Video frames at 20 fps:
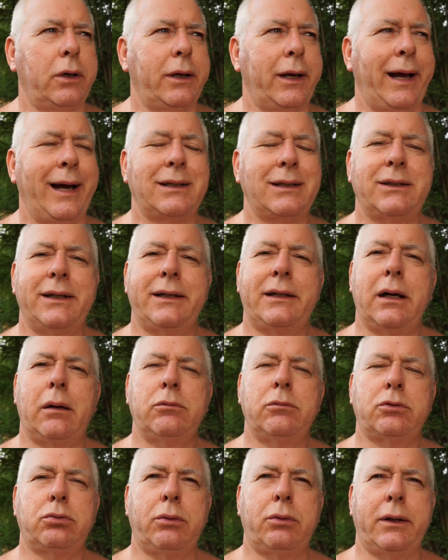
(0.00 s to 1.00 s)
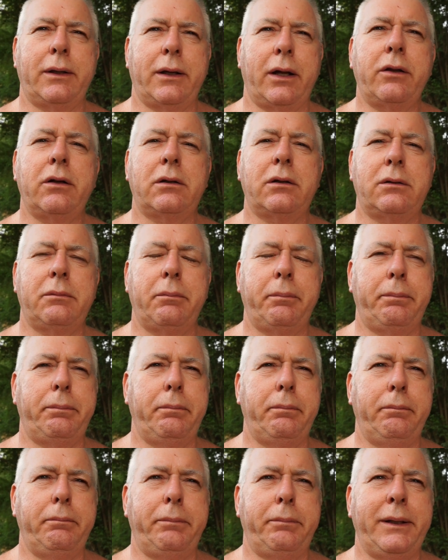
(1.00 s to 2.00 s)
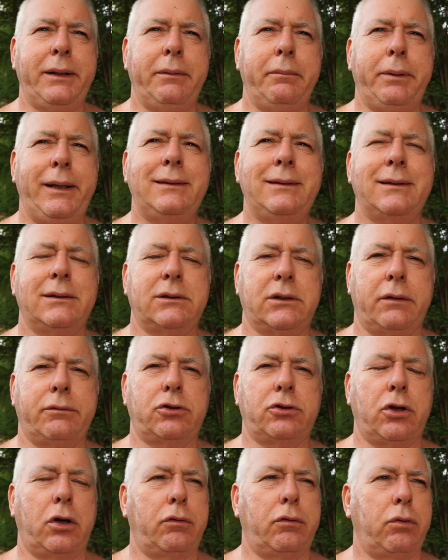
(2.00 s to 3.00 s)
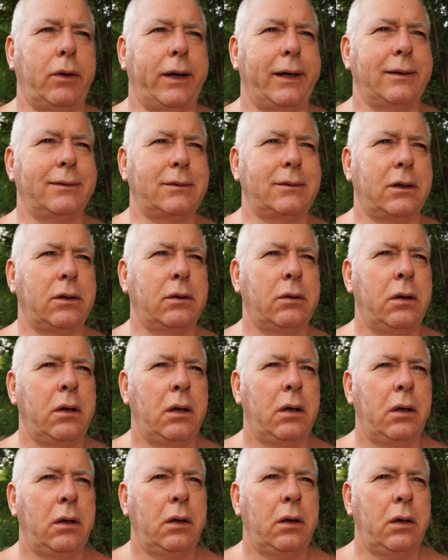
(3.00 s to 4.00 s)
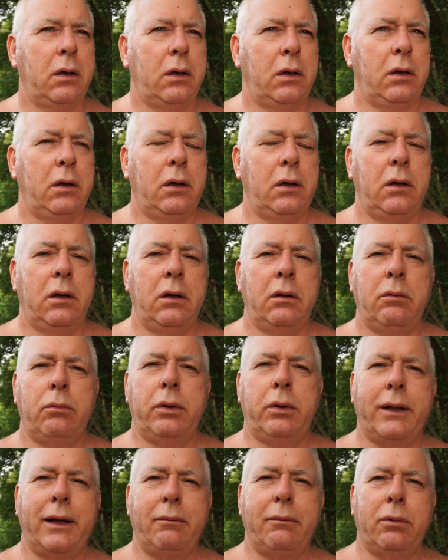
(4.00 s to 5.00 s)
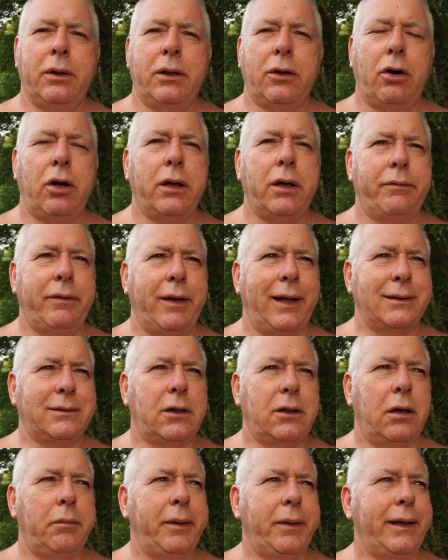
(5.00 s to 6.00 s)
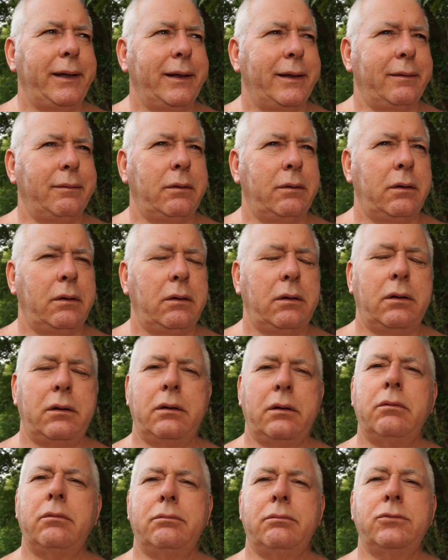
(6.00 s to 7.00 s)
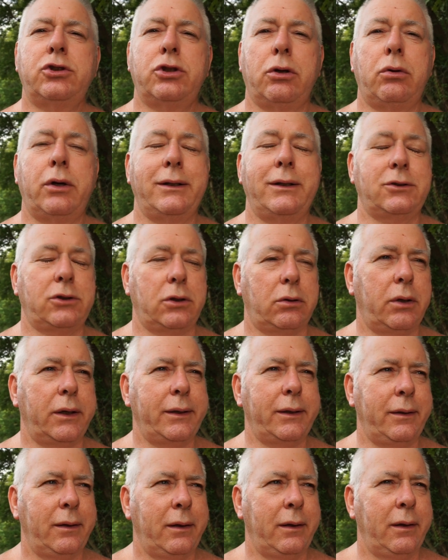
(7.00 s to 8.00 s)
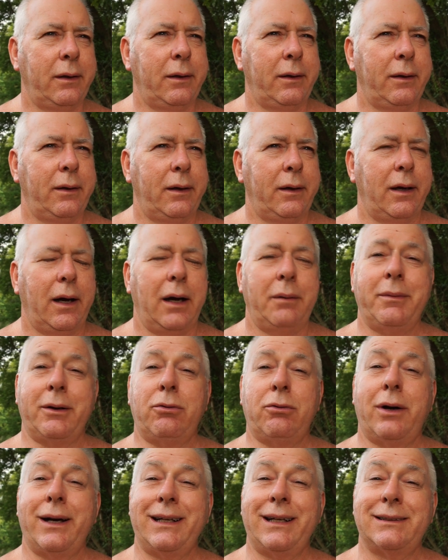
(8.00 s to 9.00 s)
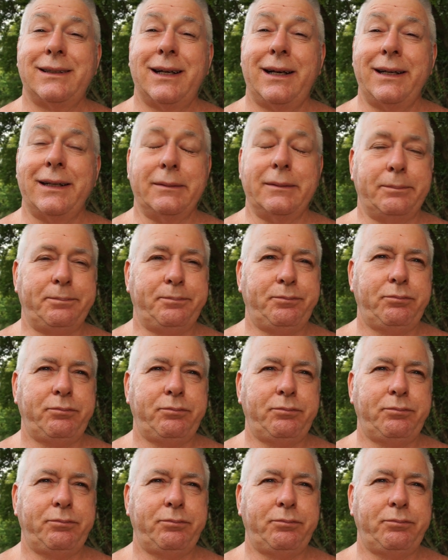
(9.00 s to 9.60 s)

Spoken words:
It actually comes with other pieces of software. So with all of that's coming and so on and so on, I'm quite excited.